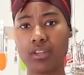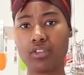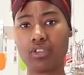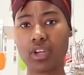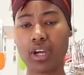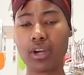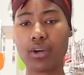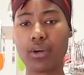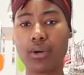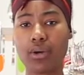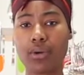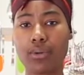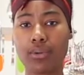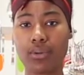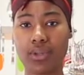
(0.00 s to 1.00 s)

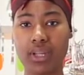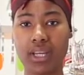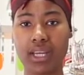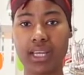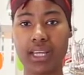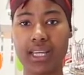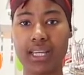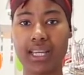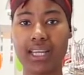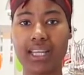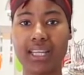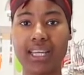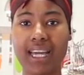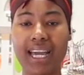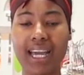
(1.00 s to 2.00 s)
charcoal
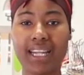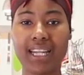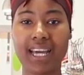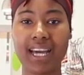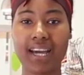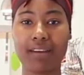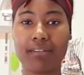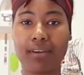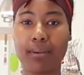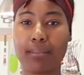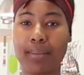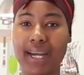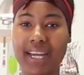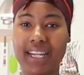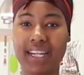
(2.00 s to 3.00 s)
can have a
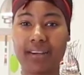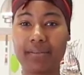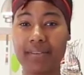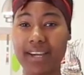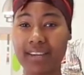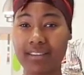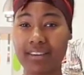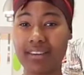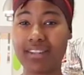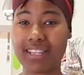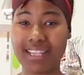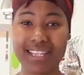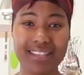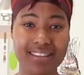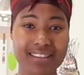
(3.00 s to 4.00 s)
binding effect on
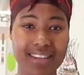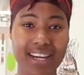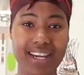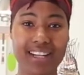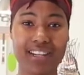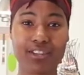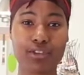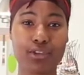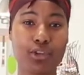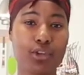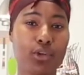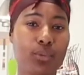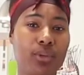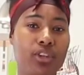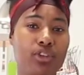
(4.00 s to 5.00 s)
the inside, and so you
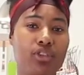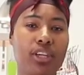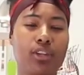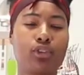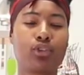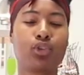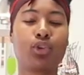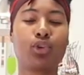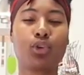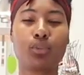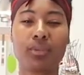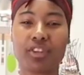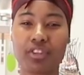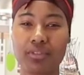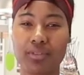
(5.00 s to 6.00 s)
don't want to drink too
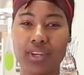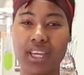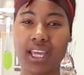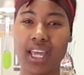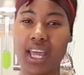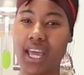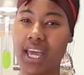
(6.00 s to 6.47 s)
much of it